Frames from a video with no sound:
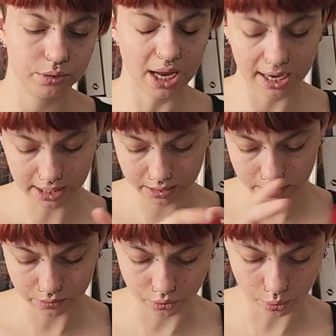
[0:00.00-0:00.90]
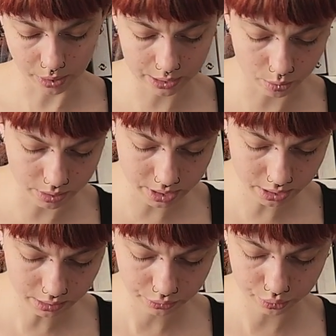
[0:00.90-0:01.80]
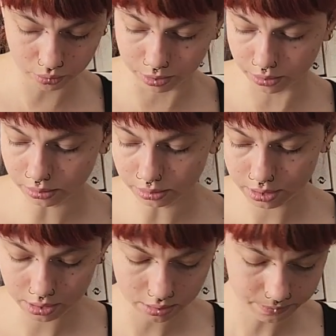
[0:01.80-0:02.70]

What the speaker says: I got the red one, 2 balls,